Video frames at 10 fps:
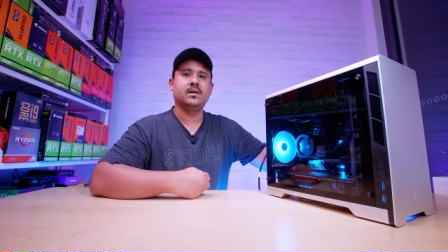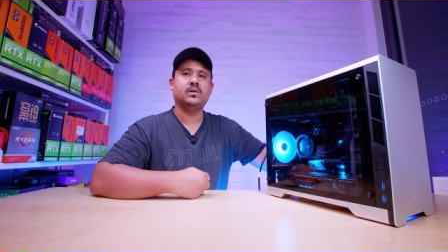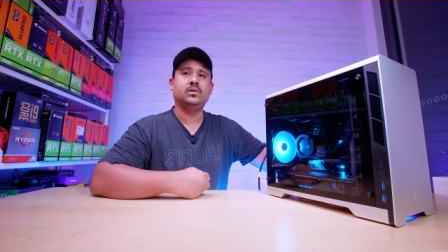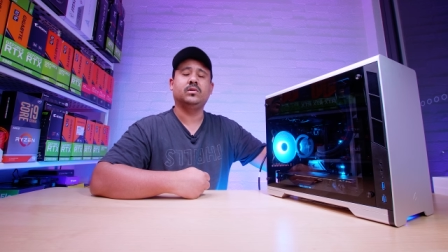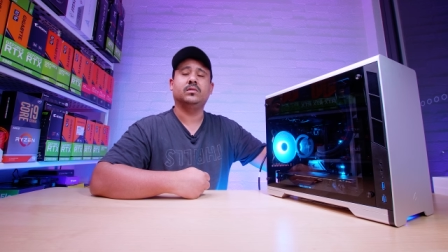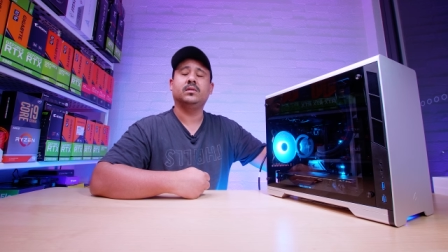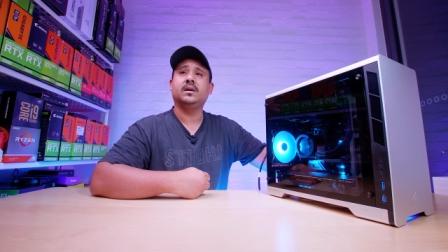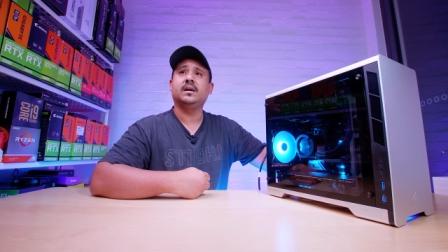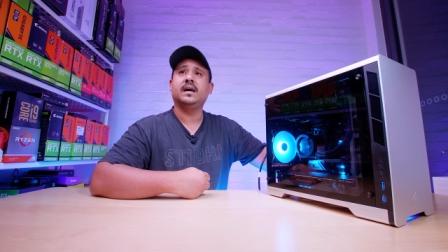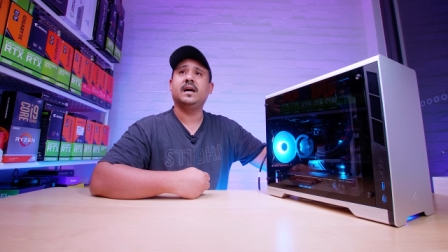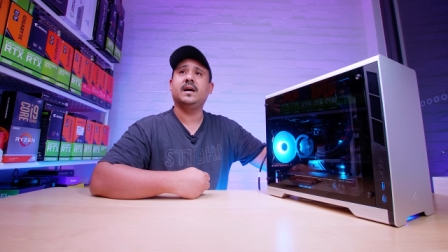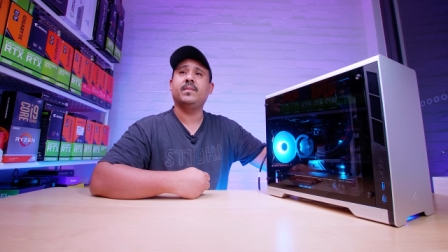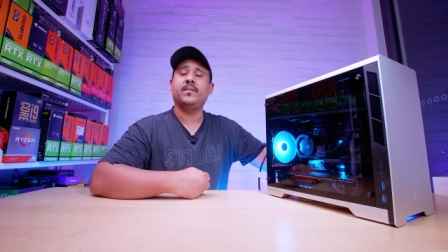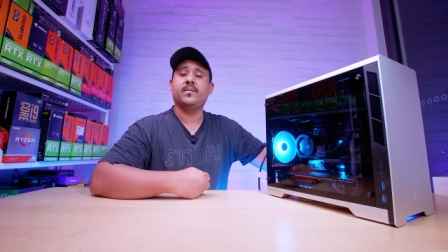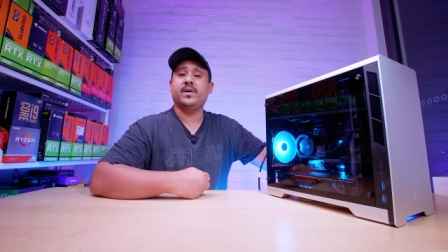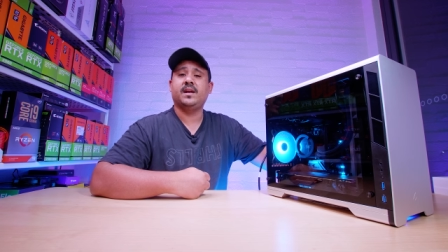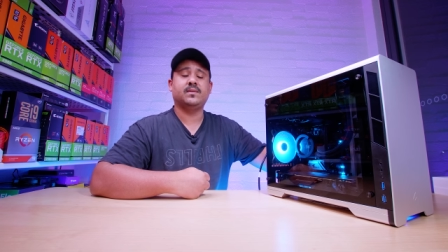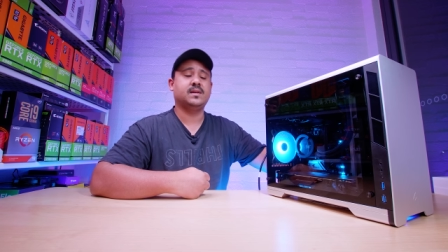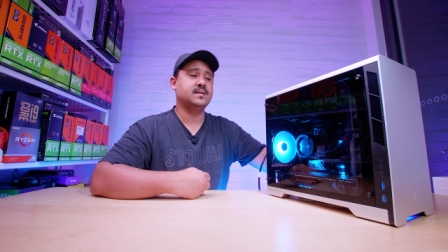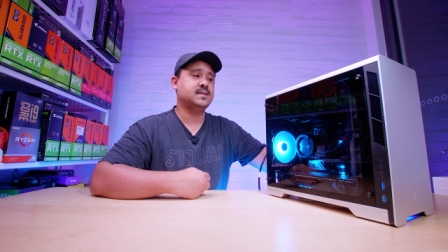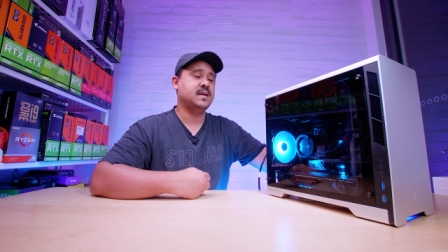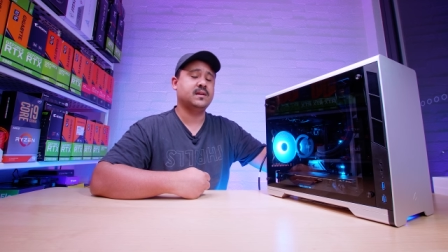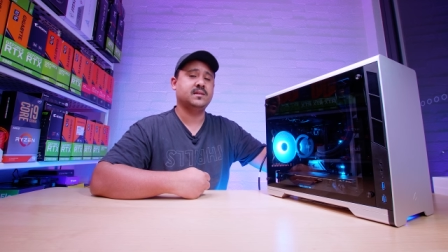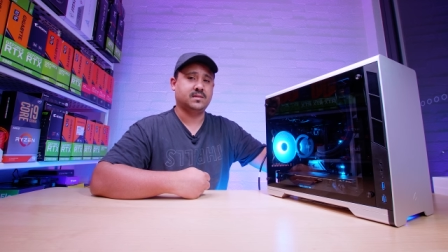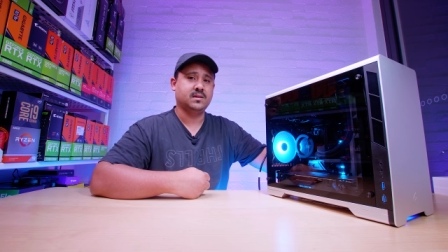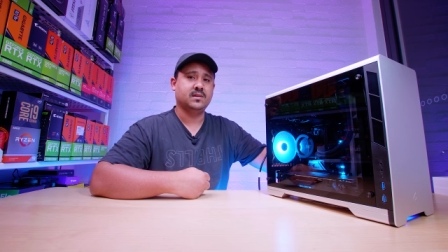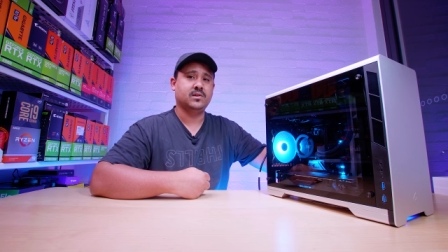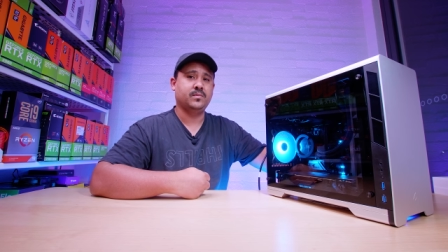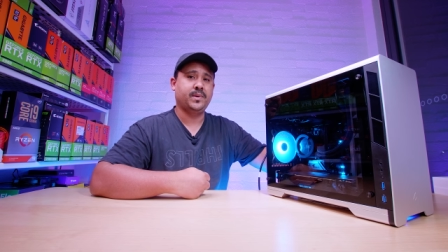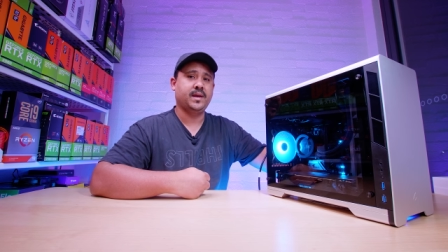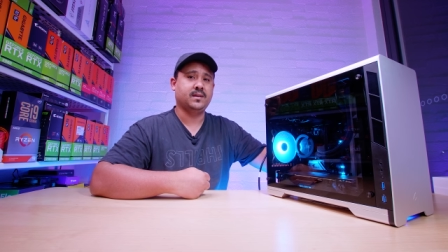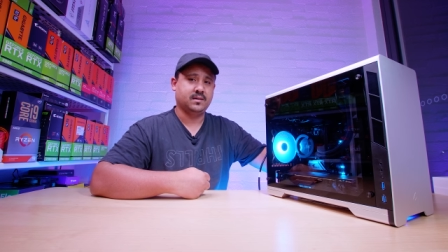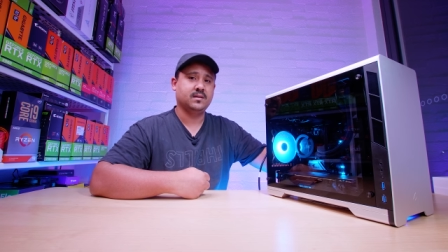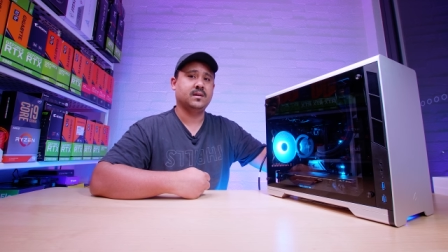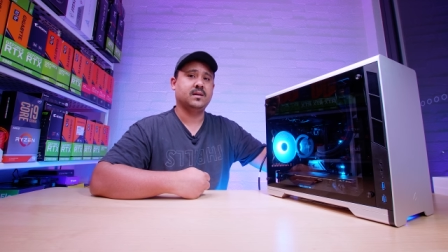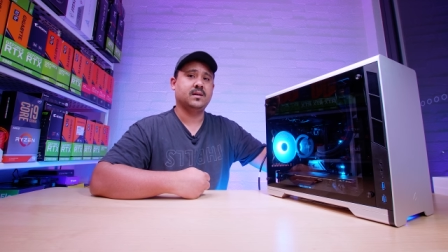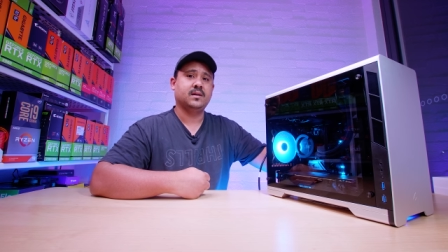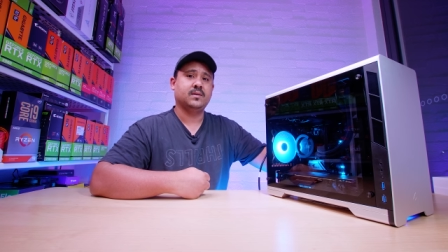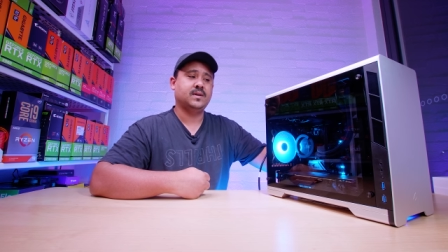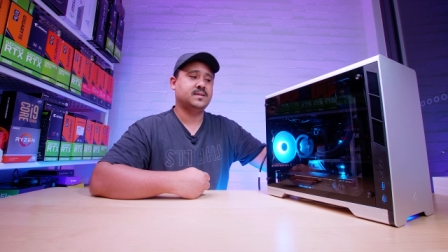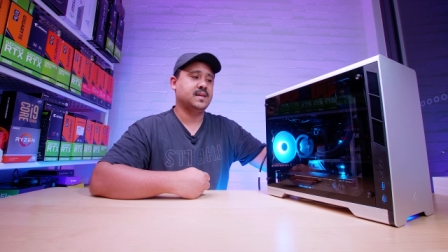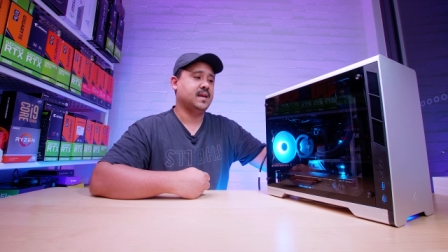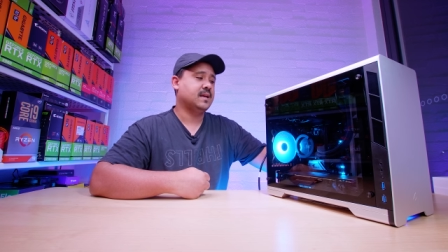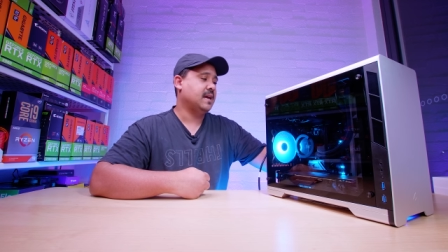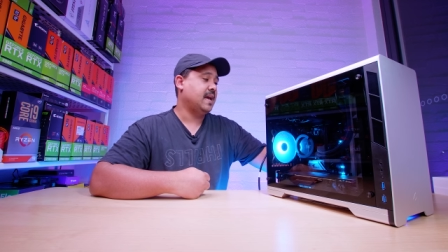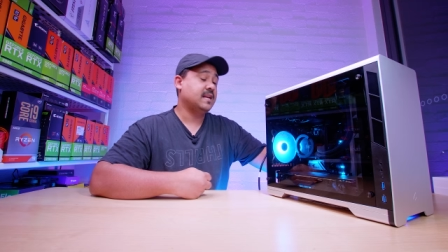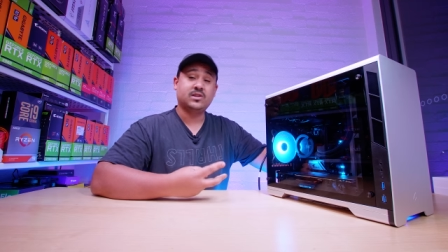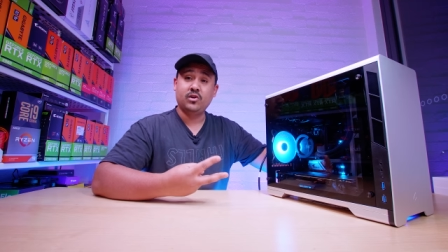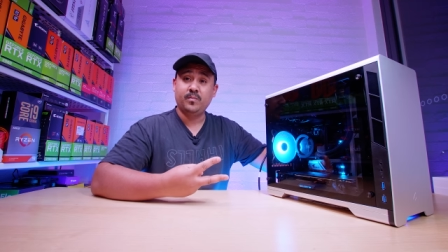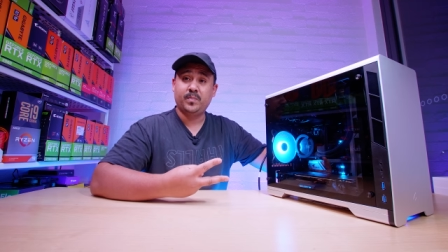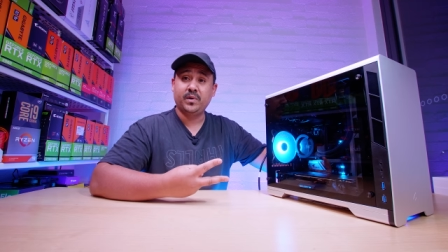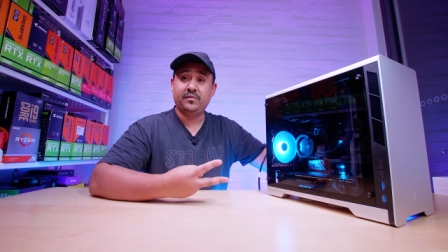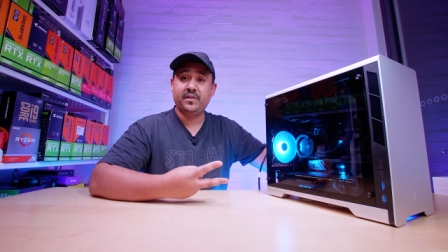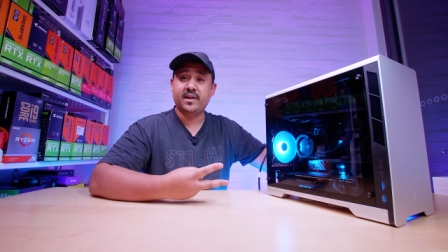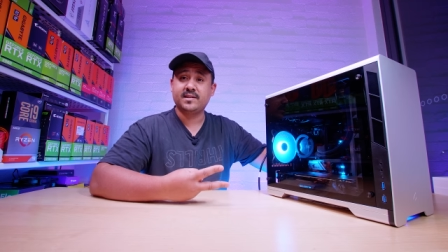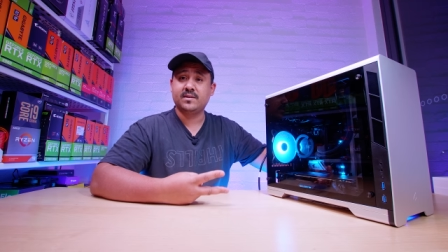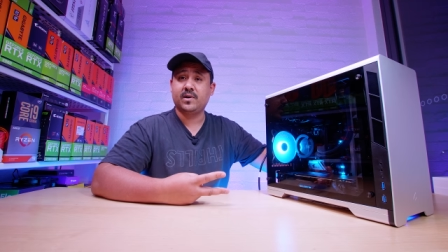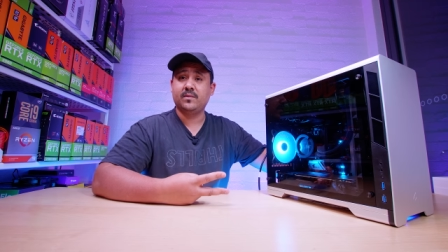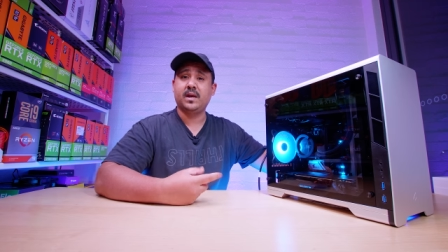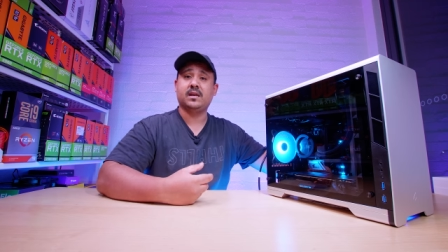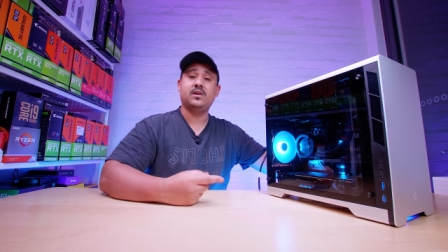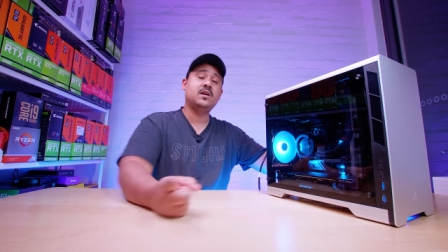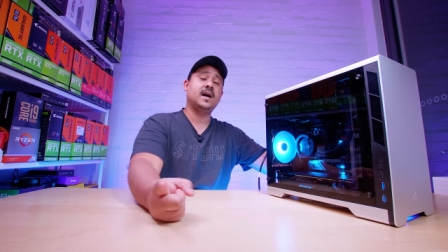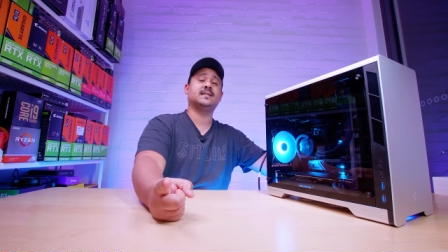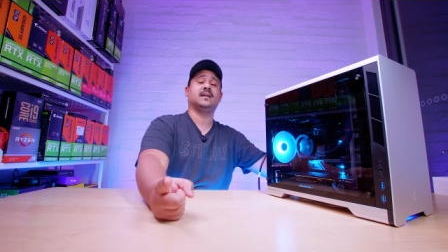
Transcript: Cool. I'm your boy Nick with Gear Seekers. You peek, we seek. 2 build videos in 1 week. You guys